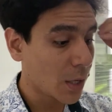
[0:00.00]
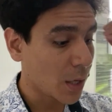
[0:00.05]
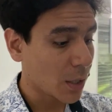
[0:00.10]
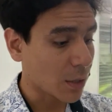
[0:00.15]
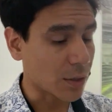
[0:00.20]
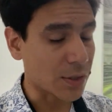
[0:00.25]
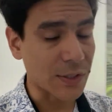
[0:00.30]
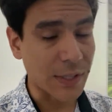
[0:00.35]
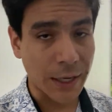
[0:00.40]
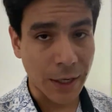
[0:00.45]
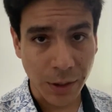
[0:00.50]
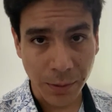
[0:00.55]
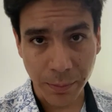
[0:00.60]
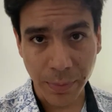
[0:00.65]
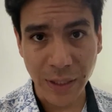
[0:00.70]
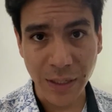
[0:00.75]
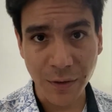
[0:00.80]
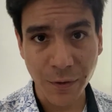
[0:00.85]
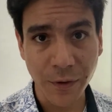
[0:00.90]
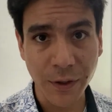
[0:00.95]
The second
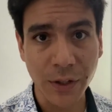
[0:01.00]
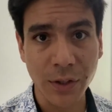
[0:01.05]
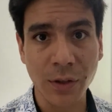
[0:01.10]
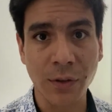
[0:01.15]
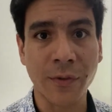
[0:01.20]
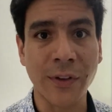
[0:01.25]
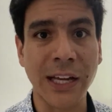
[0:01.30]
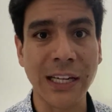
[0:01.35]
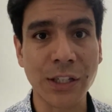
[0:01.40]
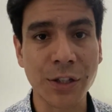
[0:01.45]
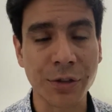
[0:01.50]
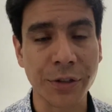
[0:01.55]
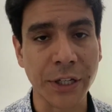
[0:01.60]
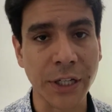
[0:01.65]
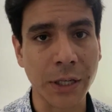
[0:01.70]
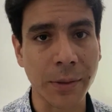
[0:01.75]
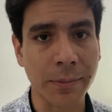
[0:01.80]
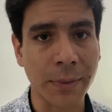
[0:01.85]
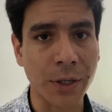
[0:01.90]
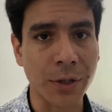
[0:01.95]
benefit of that
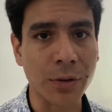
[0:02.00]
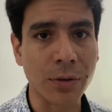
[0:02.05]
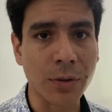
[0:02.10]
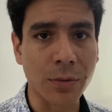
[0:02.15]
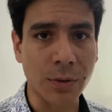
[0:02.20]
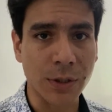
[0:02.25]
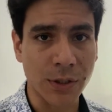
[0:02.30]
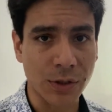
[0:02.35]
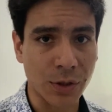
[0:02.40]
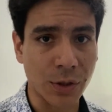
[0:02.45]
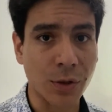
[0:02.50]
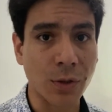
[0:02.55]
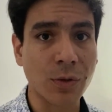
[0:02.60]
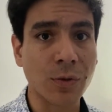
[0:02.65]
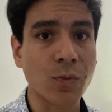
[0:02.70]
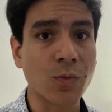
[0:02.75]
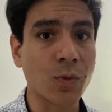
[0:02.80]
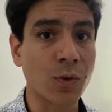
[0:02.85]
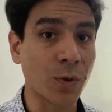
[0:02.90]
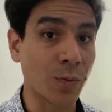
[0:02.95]
training manual was the
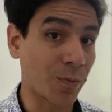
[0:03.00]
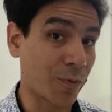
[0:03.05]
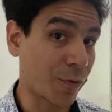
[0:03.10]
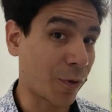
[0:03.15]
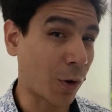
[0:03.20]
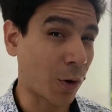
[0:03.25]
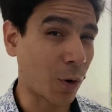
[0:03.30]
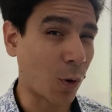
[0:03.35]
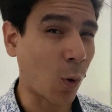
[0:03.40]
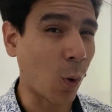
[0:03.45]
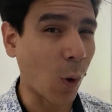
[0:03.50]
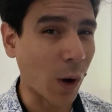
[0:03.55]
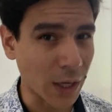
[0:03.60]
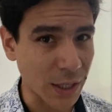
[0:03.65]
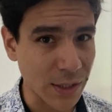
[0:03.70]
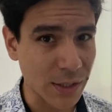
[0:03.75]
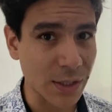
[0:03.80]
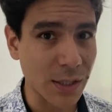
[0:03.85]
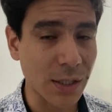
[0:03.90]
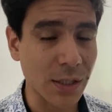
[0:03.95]
for
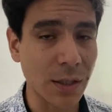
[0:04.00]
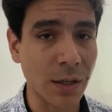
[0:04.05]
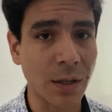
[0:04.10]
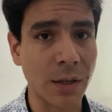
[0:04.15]
quality.